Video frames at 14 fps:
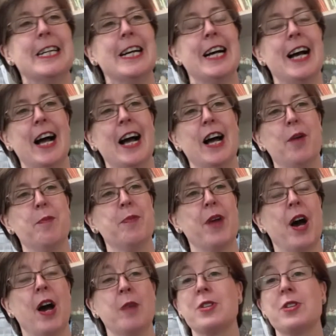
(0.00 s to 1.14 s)

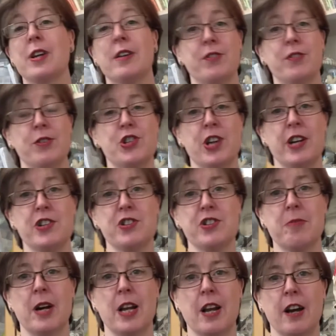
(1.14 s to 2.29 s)
I was going through a change in
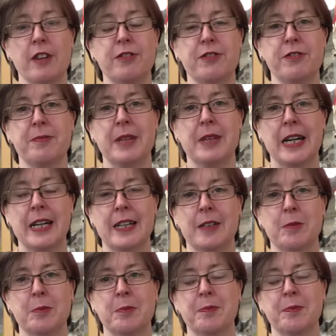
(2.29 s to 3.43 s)
my life.
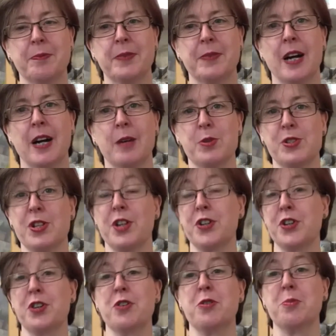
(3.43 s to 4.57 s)
I was a
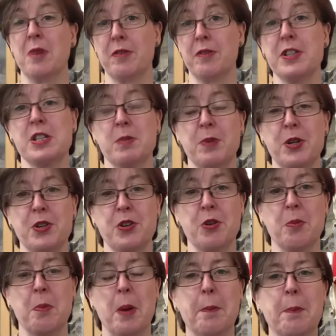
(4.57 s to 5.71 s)
reasonably new
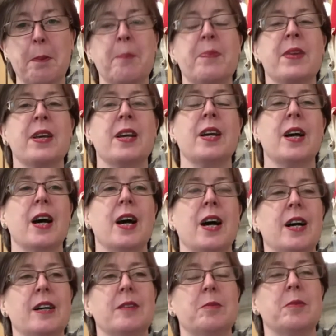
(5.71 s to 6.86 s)
mum.
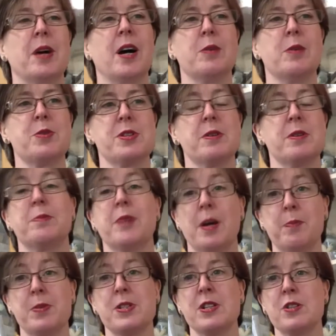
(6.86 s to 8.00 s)
I was a
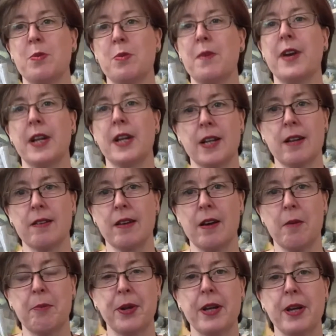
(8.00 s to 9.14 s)
businesswoman running another
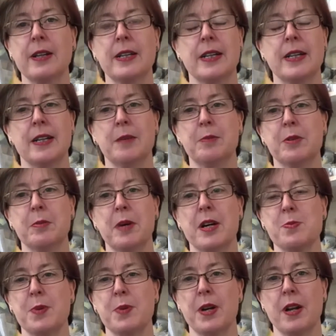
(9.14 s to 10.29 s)
company that my
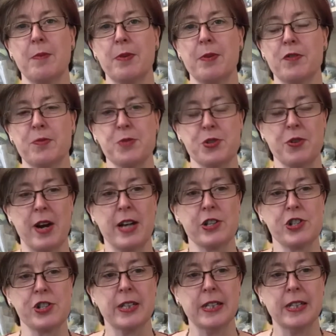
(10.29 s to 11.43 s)
husband and I built from
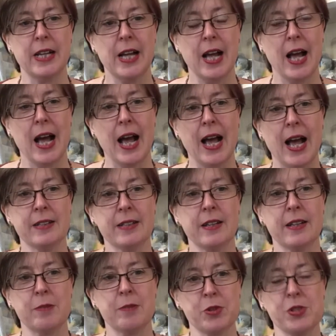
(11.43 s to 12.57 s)
scratch. And
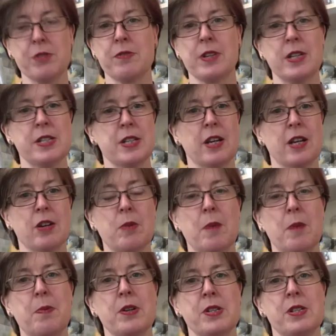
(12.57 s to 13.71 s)
it wasn't really ticking all my
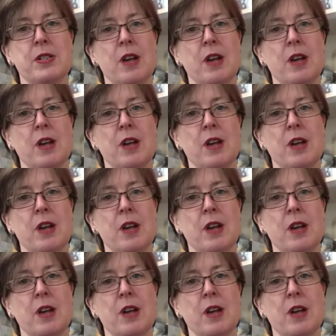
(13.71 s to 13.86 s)
boxes.